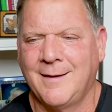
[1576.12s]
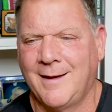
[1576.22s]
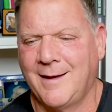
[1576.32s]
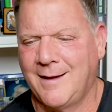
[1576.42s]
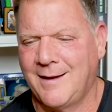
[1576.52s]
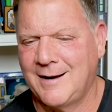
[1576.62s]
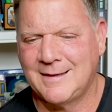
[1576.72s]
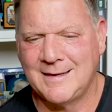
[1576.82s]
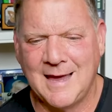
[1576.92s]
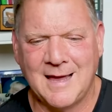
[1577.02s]
Uh, and
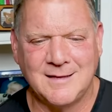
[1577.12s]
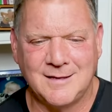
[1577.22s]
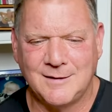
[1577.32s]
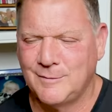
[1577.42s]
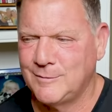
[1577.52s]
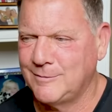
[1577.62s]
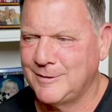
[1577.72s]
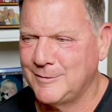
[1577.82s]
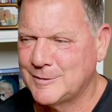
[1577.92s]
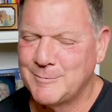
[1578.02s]
at the end, you
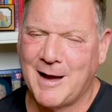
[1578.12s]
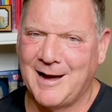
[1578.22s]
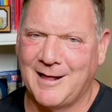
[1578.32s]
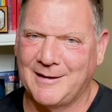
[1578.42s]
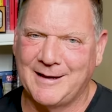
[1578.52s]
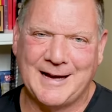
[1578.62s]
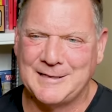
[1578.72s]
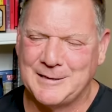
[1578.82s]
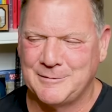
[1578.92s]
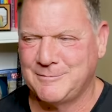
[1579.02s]
you smile
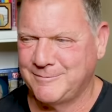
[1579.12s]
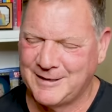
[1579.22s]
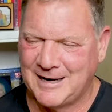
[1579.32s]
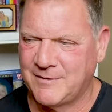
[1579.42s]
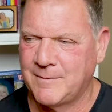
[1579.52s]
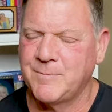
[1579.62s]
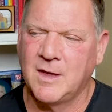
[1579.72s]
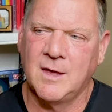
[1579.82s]
and you whatever.